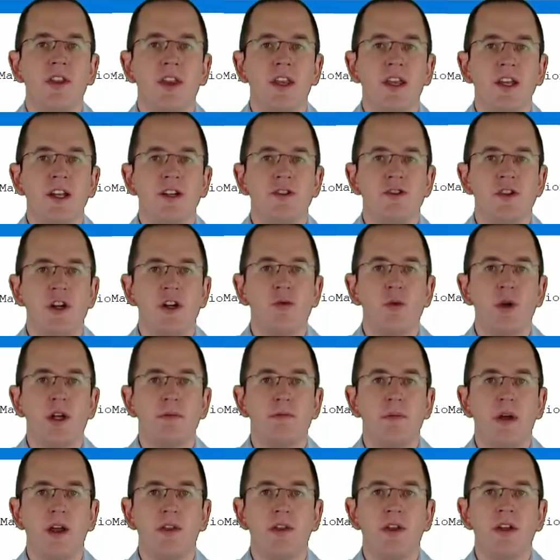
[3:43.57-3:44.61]
The
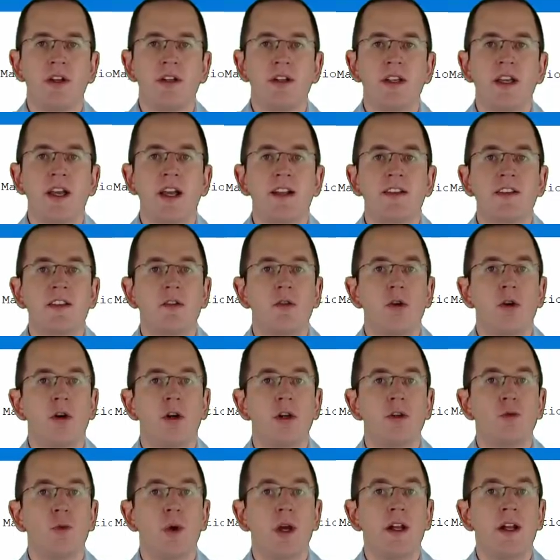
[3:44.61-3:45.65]
generate method gets
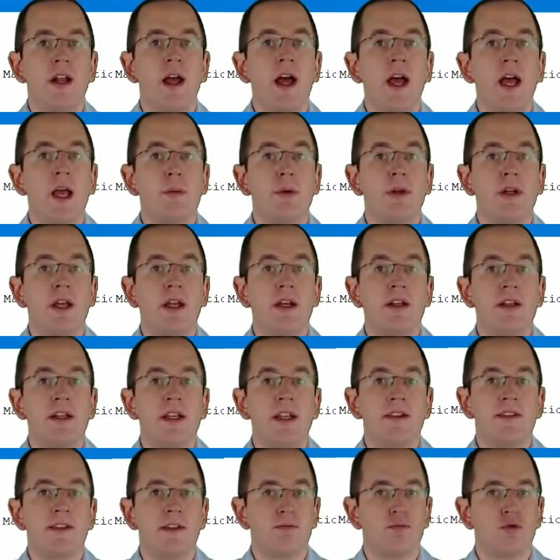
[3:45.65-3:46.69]
called when Hibernate
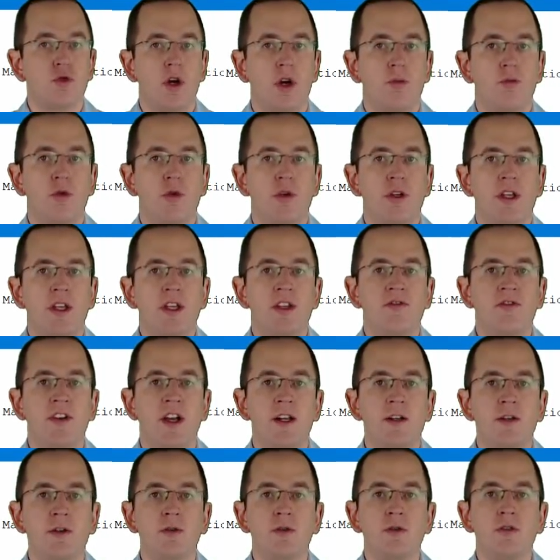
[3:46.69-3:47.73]
needs a primary key
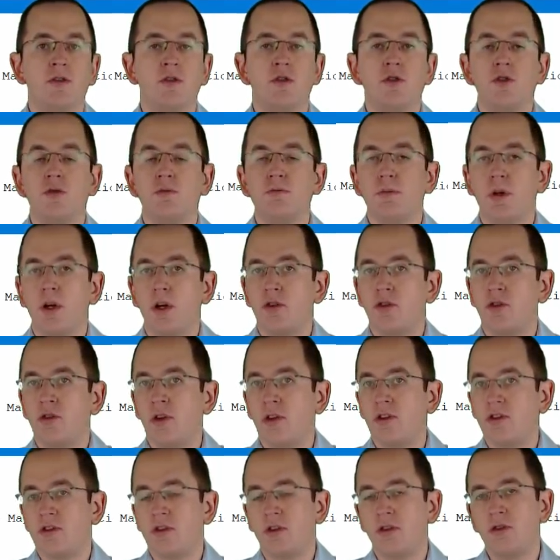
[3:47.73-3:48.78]
value to
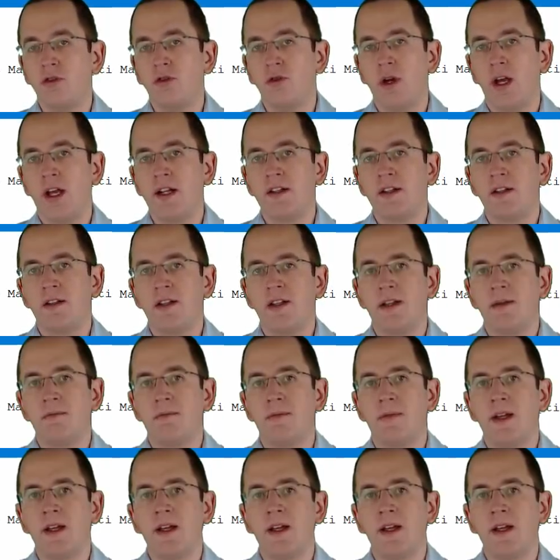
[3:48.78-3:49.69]
persist a new entity.